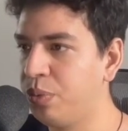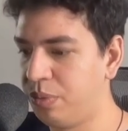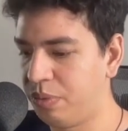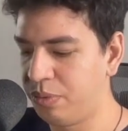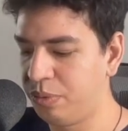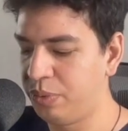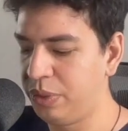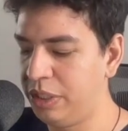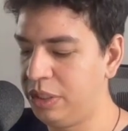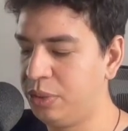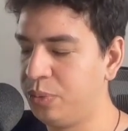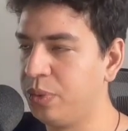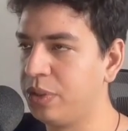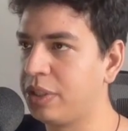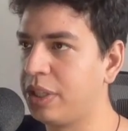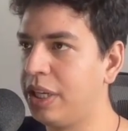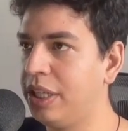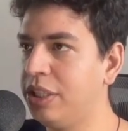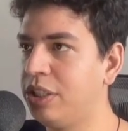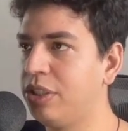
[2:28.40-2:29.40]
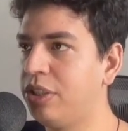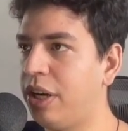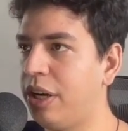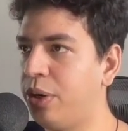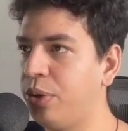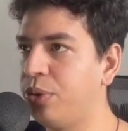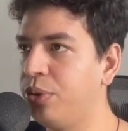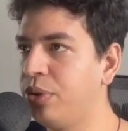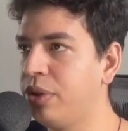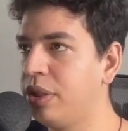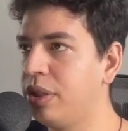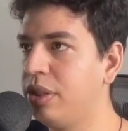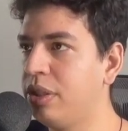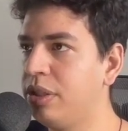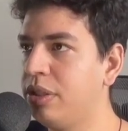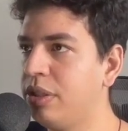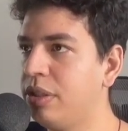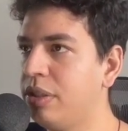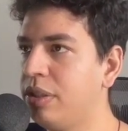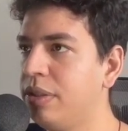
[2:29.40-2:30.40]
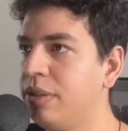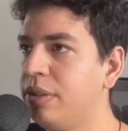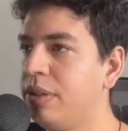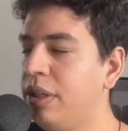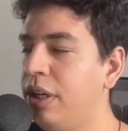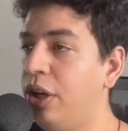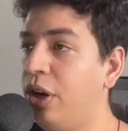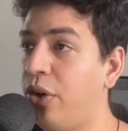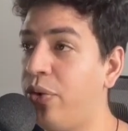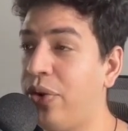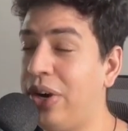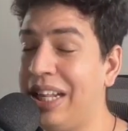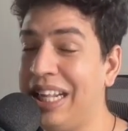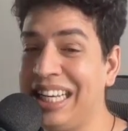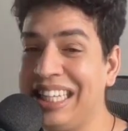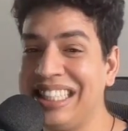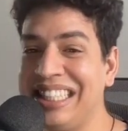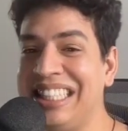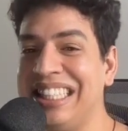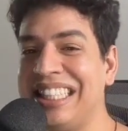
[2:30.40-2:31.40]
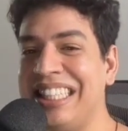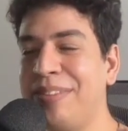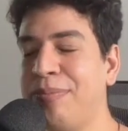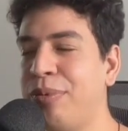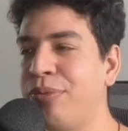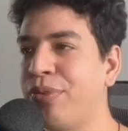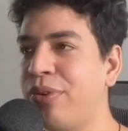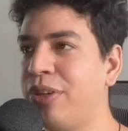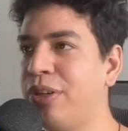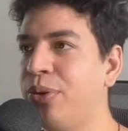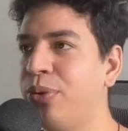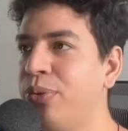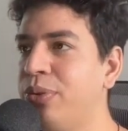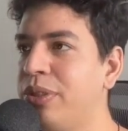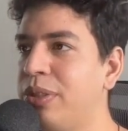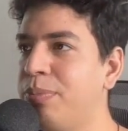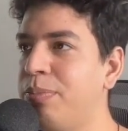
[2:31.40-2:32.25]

which once again is not a hook. It already existed before the hooks,